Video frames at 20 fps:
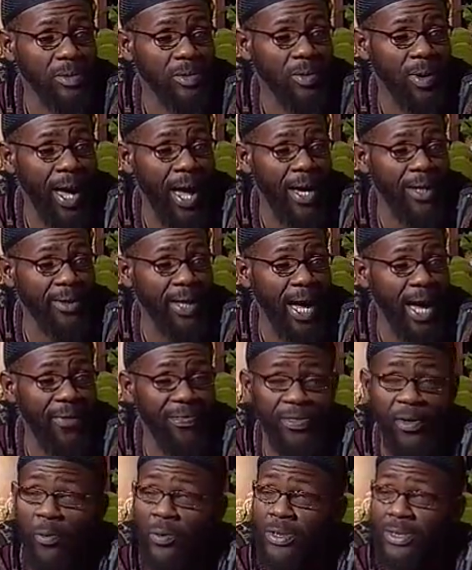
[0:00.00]
Okay. So I,
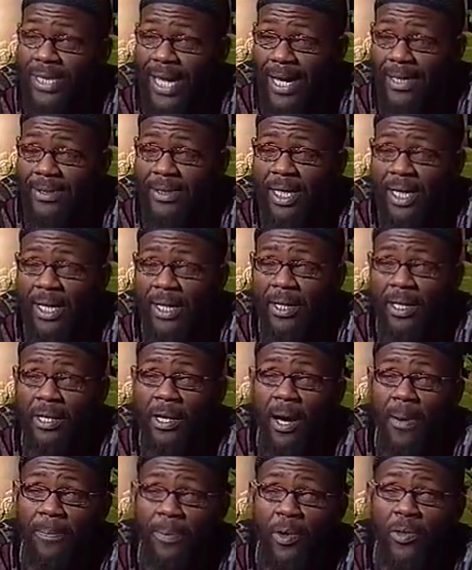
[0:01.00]
I throw this out there.
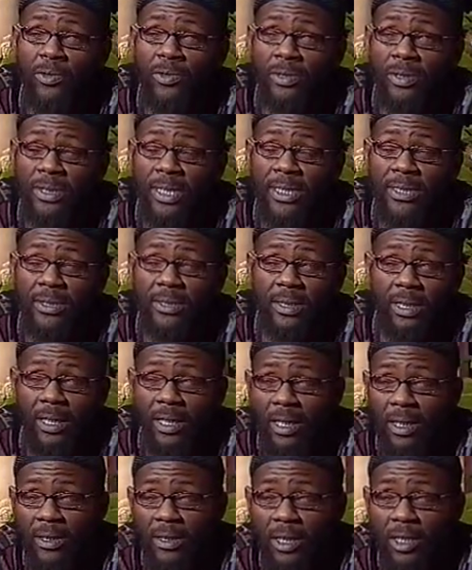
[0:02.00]
Any young person that's
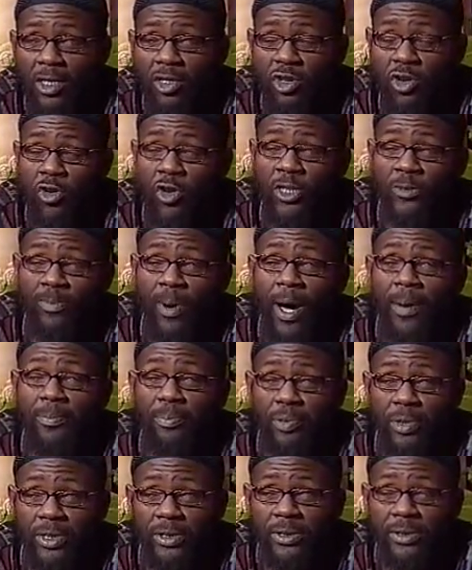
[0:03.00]
uh, curious
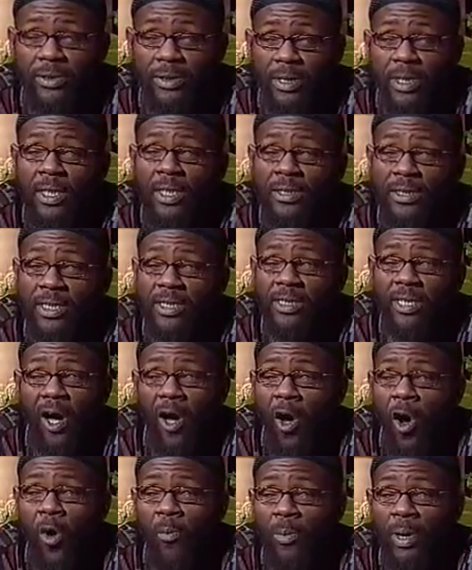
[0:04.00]
about prison, just
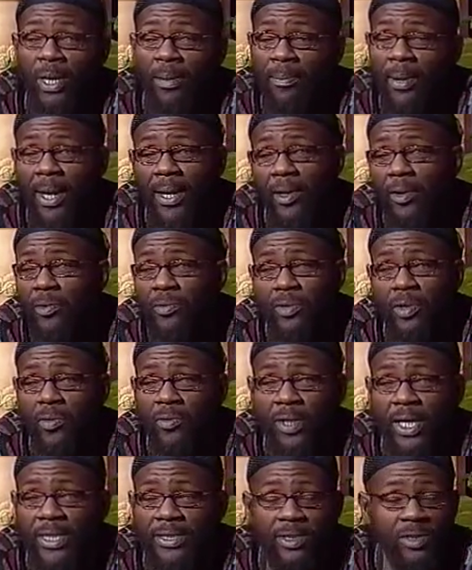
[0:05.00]
call me, man. Don't
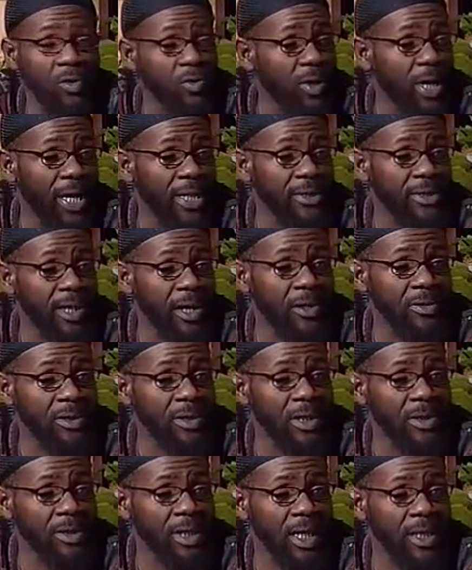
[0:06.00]
don't catch no case
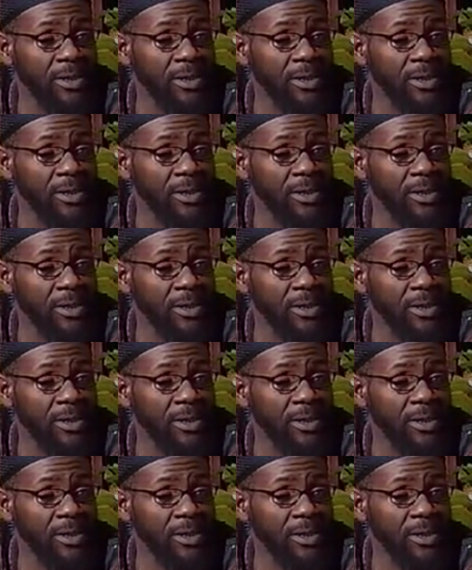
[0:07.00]
calls. Okay.